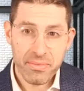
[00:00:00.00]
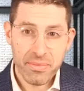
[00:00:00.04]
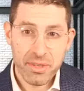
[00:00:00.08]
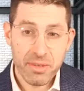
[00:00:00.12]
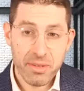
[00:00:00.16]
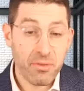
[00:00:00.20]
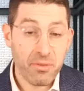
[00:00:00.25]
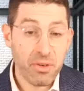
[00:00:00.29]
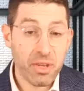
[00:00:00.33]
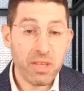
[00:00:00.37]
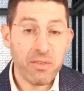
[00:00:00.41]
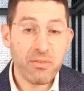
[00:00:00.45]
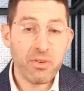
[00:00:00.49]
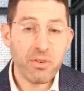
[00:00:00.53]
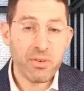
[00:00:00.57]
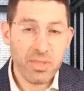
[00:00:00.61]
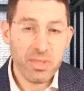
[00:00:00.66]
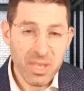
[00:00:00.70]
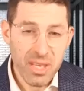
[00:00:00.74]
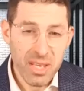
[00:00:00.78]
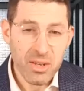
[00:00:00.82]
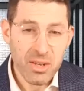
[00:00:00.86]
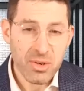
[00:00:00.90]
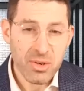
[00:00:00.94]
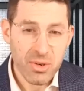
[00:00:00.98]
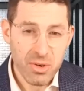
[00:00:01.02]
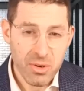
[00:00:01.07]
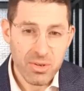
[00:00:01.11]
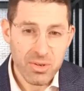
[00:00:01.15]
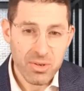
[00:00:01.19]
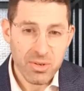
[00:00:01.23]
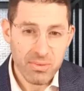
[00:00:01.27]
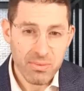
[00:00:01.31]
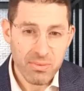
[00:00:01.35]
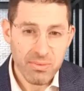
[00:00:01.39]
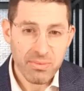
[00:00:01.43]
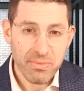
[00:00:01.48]
To forgive your
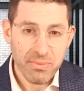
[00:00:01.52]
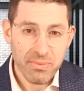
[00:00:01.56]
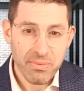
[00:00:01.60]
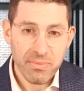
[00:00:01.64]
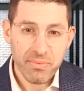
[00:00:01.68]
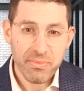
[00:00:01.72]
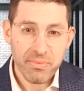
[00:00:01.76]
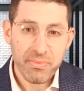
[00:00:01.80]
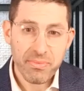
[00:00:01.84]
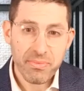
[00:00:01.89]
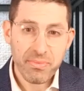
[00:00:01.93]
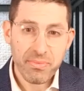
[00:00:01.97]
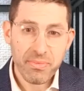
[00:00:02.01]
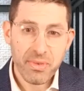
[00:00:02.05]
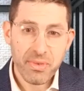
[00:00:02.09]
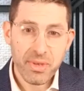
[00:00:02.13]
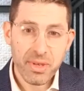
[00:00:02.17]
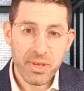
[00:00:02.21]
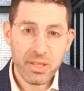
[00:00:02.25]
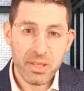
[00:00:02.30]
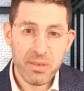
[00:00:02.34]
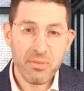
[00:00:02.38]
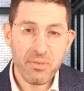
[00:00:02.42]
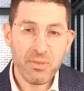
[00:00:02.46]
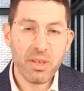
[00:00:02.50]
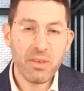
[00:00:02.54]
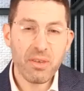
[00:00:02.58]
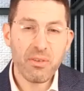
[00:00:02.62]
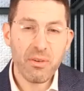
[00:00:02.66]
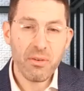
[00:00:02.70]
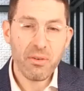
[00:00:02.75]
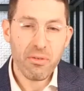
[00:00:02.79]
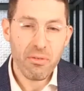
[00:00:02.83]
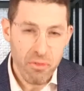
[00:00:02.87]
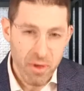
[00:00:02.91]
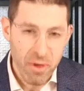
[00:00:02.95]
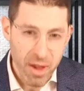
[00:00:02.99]
teachers. To forgive
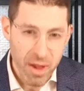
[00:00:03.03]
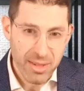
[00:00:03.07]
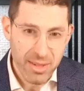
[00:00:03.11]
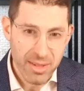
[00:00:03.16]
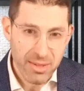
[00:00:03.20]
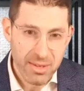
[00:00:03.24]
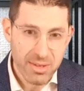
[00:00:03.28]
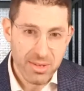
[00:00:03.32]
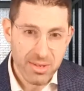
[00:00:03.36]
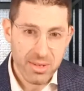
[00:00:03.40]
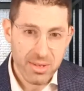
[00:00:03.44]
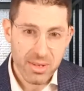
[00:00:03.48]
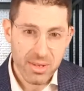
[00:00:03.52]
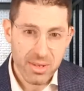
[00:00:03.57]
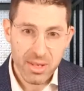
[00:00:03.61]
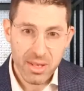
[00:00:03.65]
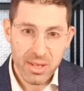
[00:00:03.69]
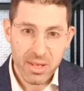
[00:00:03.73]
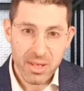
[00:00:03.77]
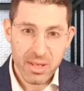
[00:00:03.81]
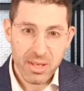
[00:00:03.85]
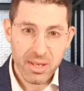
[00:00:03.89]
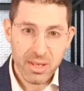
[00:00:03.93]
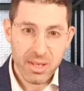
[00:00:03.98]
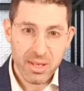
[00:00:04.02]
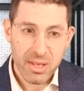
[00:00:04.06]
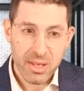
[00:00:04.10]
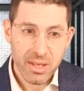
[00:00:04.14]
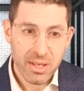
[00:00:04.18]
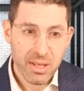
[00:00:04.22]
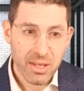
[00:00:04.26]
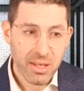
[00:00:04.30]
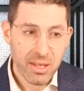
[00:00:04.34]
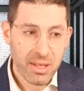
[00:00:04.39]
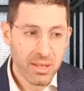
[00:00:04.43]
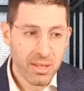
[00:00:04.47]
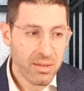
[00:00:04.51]
your friends.
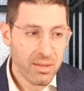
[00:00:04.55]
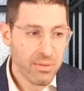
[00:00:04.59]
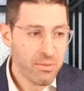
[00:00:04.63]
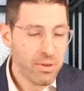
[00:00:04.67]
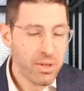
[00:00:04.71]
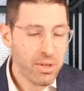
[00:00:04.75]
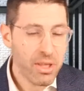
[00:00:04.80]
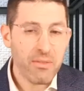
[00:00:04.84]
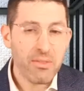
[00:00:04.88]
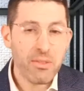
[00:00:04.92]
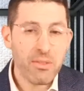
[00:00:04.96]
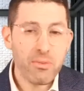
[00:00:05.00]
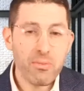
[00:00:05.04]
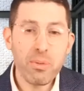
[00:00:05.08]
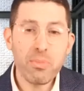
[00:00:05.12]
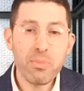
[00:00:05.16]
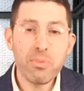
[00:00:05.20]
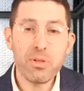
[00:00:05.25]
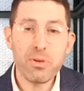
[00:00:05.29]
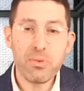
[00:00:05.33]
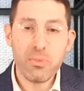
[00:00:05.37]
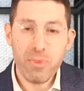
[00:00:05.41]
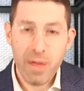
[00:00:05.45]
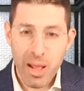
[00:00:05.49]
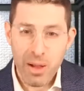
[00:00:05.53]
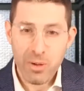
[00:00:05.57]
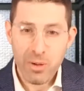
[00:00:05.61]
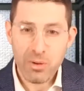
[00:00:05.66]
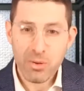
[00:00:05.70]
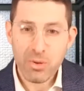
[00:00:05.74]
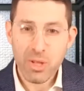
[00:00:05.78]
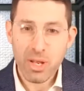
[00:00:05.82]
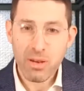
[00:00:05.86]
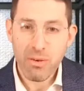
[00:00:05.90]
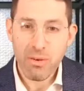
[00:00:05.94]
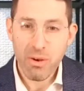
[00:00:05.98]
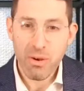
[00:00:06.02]
To forgive the people around
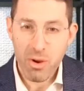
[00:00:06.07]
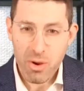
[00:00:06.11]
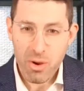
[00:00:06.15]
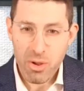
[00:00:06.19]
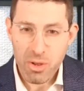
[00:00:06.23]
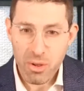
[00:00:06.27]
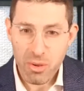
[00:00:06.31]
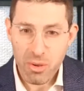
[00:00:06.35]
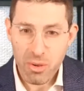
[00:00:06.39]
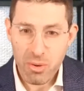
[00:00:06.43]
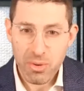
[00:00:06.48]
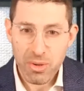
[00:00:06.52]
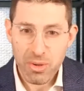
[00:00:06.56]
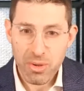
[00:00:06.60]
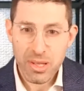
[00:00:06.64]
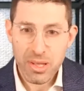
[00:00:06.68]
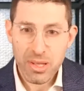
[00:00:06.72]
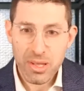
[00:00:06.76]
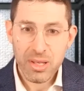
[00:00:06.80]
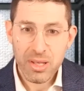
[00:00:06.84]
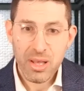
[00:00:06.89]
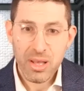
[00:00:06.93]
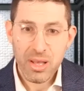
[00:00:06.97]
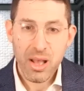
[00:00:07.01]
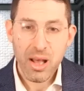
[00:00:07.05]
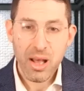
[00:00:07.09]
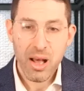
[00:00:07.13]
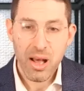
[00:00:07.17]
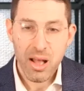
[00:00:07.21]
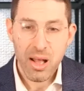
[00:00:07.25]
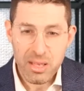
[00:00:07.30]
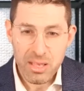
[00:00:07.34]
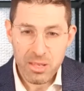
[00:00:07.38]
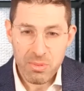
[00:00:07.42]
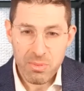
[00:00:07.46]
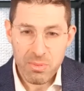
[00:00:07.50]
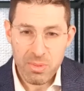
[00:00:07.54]
you that have hurt you.
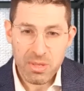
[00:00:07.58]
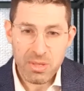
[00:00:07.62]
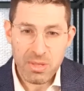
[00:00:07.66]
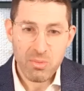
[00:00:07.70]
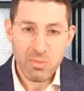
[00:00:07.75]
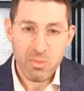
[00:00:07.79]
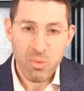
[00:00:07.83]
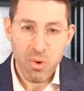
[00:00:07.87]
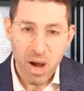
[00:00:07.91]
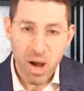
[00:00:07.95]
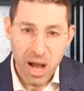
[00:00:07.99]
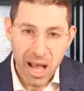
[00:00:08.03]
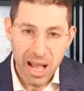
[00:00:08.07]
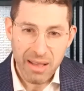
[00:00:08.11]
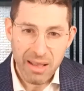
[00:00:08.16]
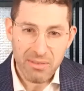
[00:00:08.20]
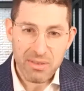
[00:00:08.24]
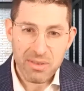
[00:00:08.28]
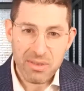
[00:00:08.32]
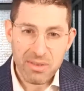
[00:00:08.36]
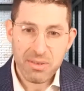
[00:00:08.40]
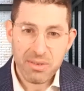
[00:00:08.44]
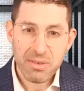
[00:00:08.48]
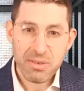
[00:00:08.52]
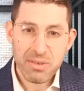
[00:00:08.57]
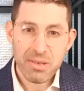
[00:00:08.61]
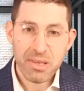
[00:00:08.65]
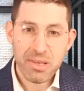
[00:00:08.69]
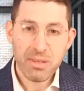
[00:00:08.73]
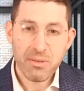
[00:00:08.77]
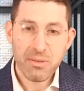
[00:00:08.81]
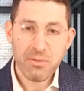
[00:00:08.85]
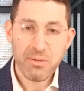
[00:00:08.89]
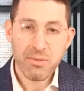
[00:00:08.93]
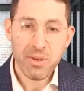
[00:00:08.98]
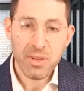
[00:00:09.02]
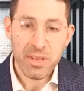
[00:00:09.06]
Husbands and wives.
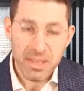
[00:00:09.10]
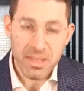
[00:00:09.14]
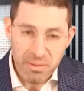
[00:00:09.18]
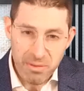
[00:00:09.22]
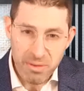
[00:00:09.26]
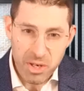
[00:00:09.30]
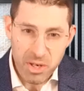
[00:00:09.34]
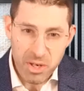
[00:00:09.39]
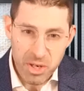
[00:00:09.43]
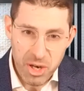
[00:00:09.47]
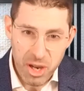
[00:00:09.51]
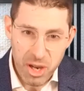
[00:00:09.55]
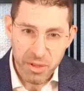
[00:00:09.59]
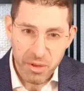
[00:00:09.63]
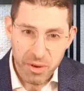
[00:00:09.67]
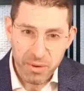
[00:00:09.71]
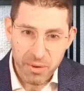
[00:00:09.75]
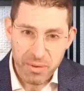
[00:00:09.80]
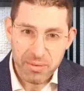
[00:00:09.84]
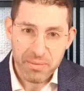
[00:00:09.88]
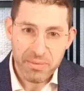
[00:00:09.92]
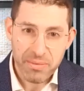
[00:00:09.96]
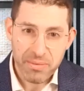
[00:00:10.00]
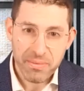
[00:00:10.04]
To forgive each other.